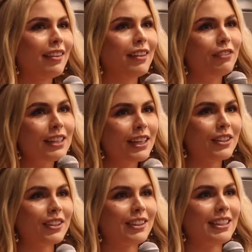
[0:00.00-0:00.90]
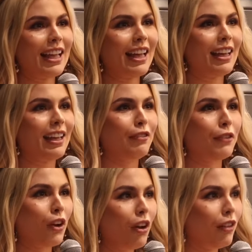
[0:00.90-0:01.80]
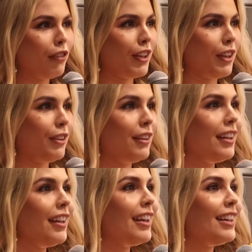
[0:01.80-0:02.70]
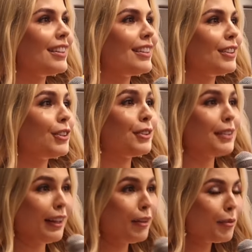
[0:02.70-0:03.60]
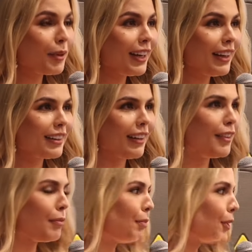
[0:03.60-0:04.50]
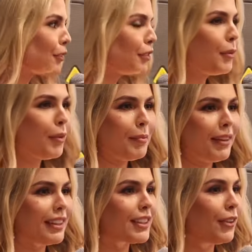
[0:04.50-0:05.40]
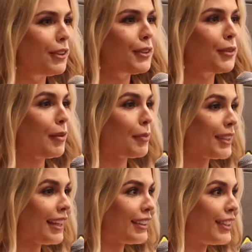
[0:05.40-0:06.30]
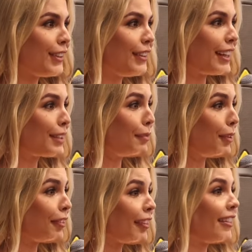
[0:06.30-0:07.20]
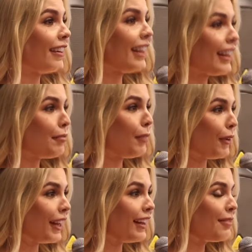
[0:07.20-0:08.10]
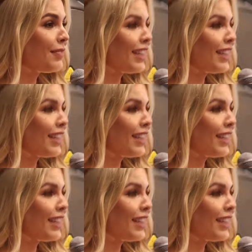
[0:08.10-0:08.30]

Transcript: the invitation today for all of you is to celebrate the beautiful woman that's going to represent you next month in Cambodia,